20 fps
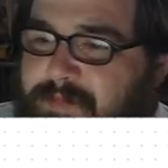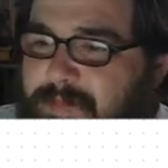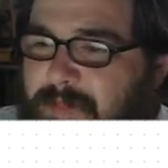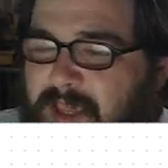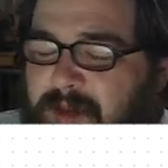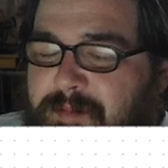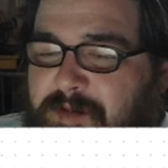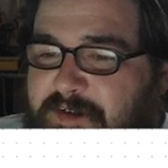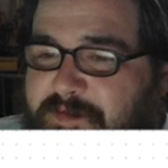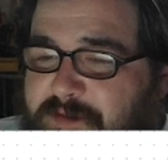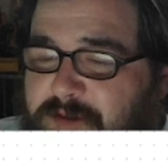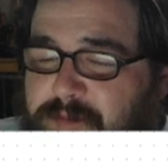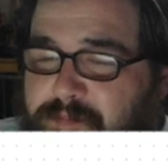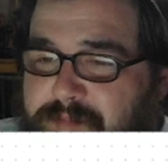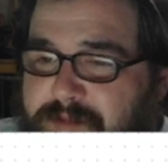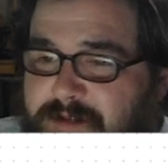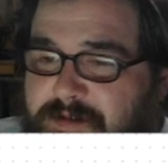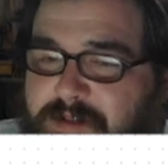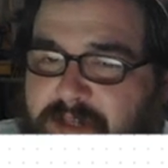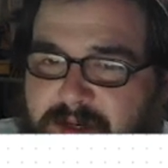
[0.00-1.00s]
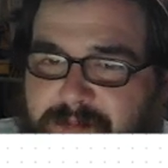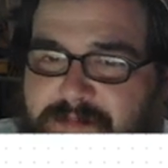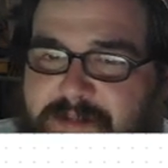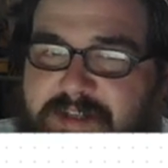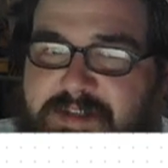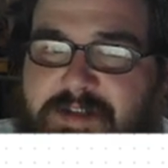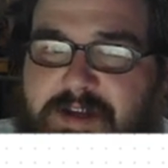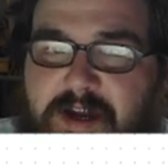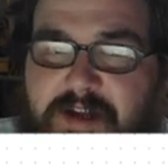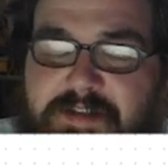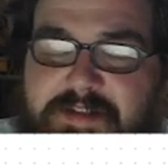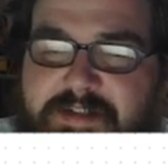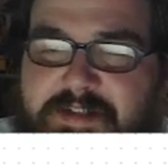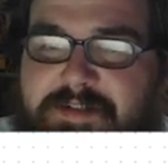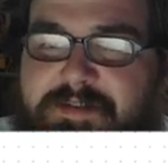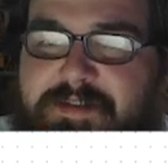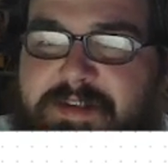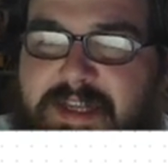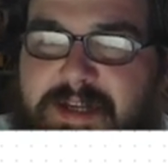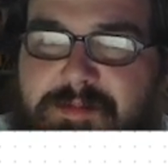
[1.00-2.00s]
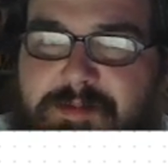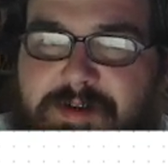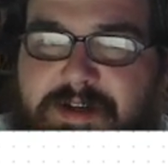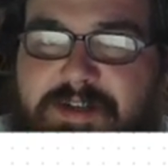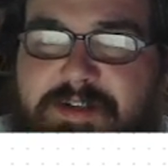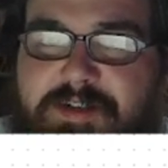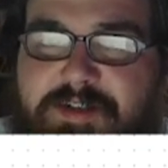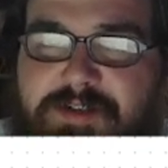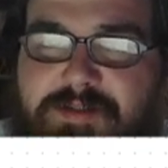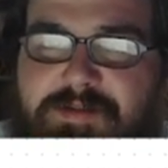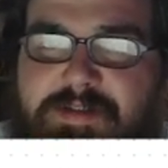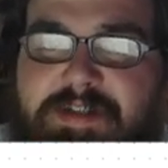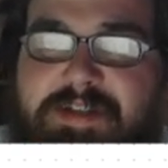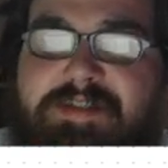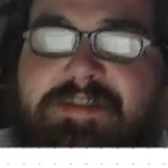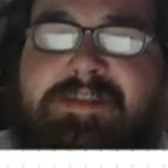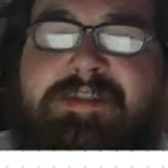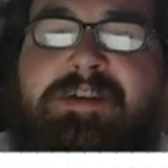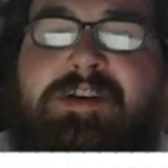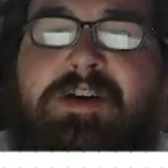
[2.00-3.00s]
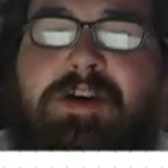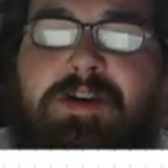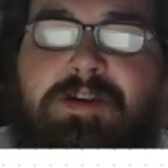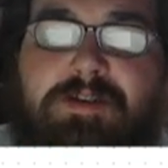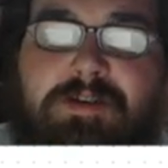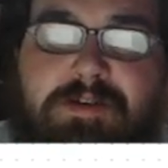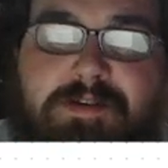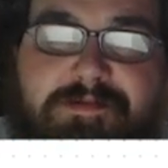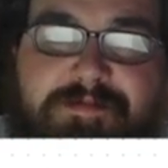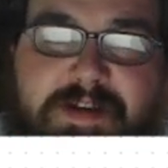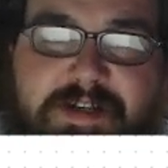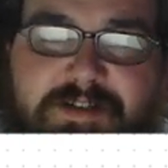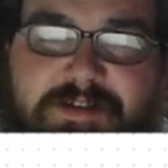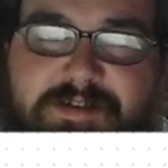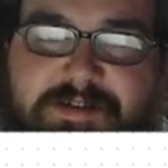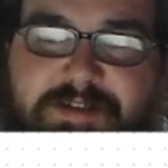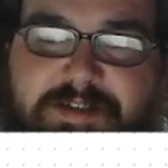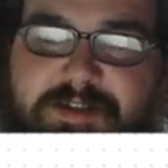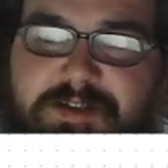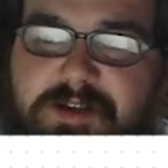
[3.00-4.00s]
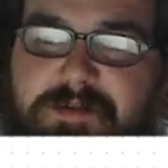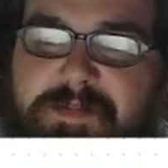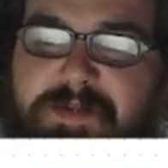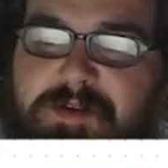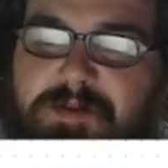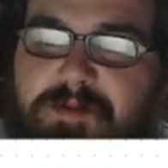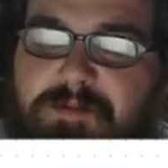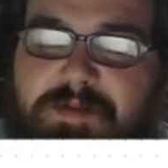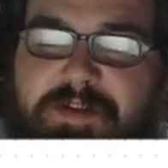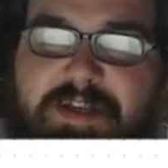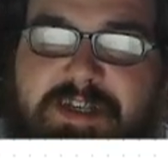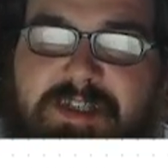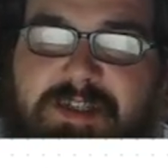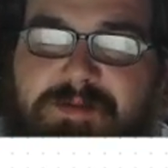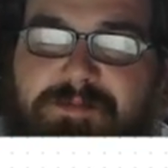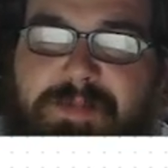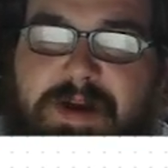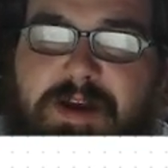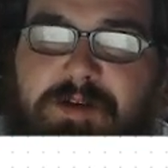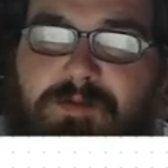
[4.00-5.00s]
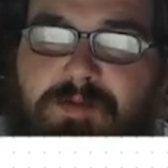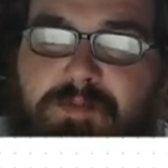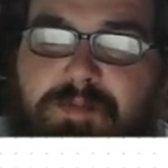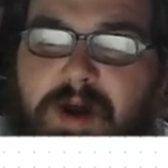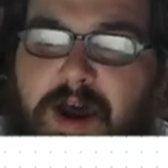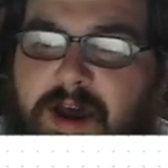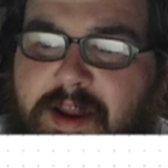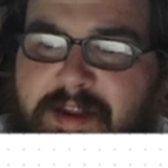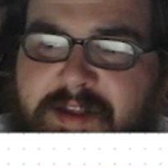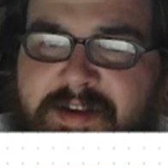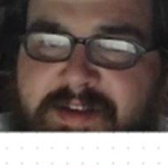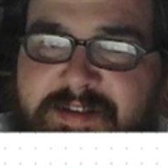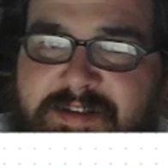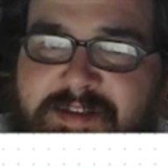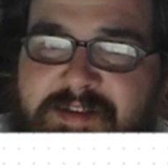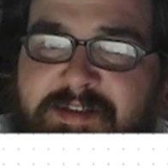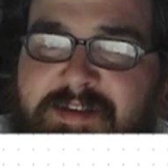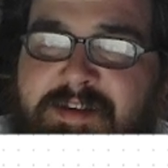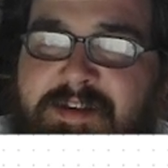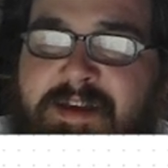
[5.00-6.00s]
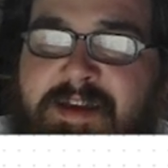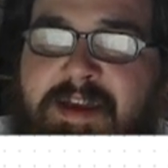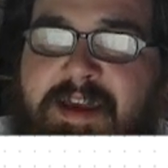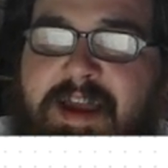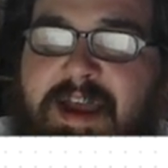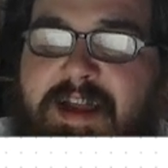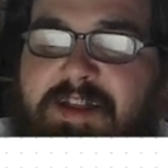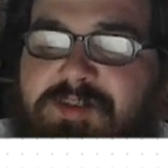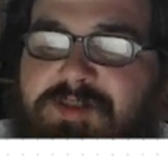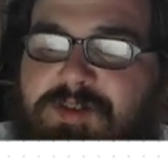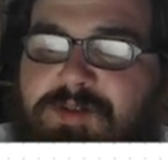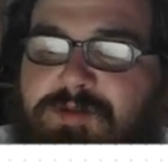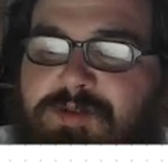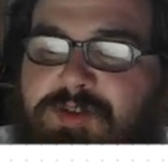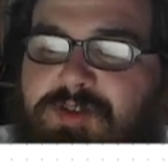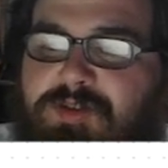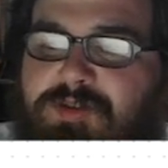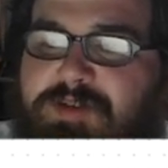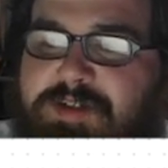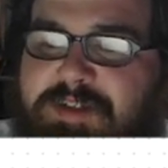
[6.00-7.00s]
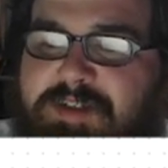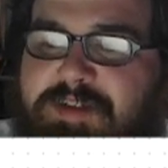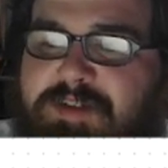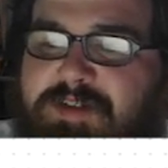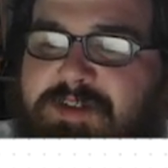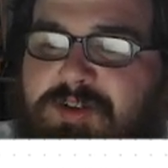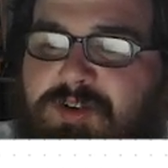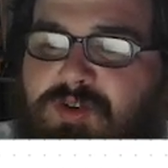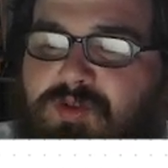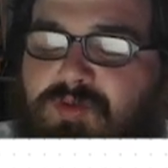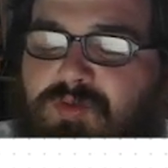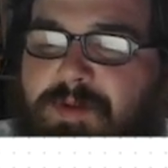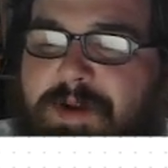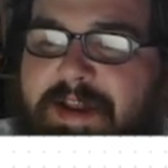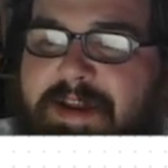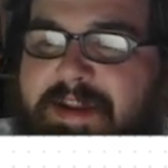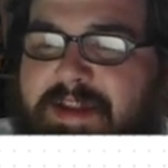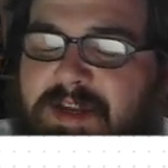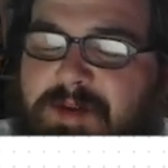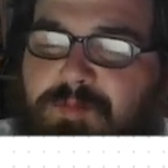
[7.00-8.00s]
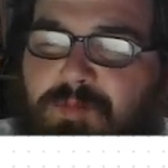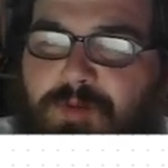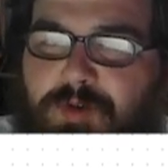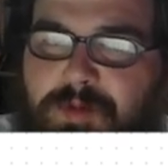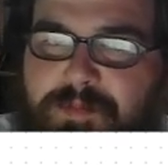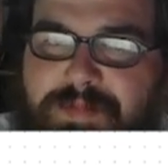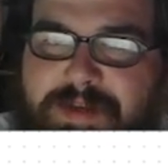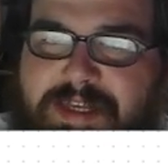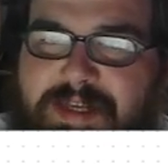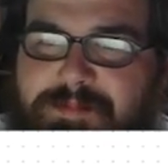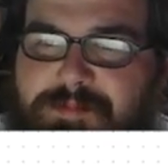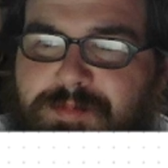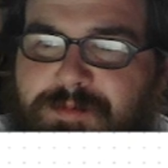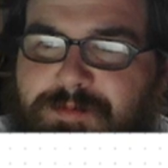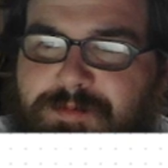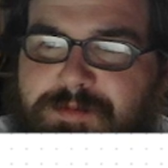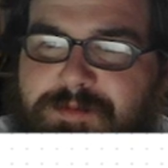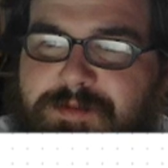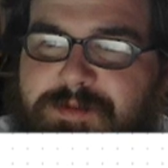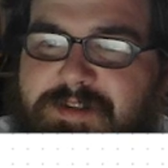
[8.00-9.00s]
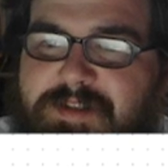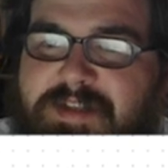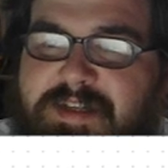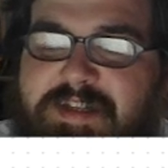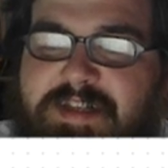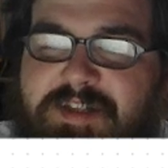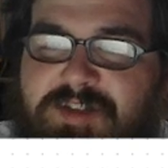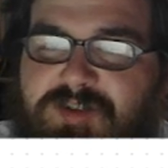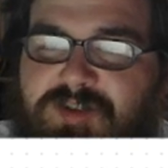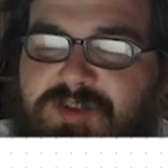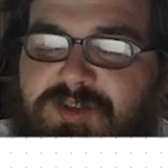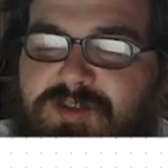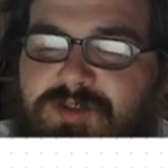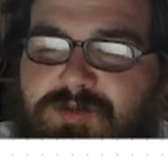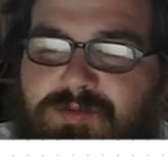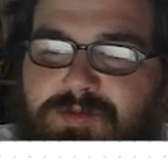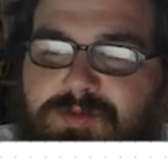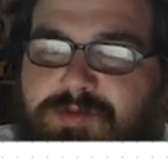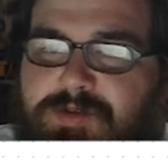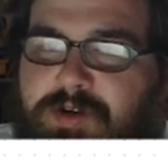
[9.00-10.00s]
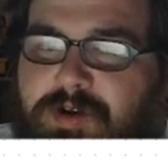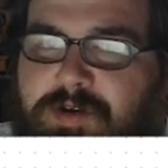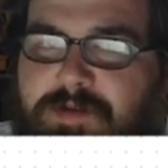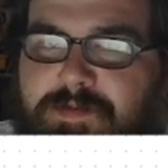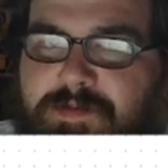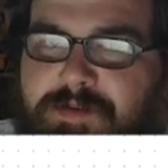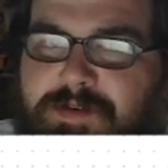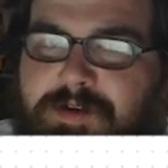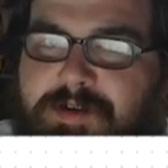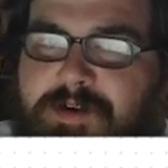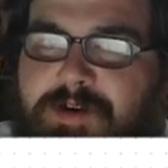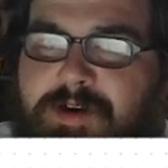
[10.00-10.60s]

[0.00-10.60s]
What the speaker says: but if you build up these non-skilled labor industries, they're eventually going to be replaced by robotics, and so you're just creating more people to get screwed over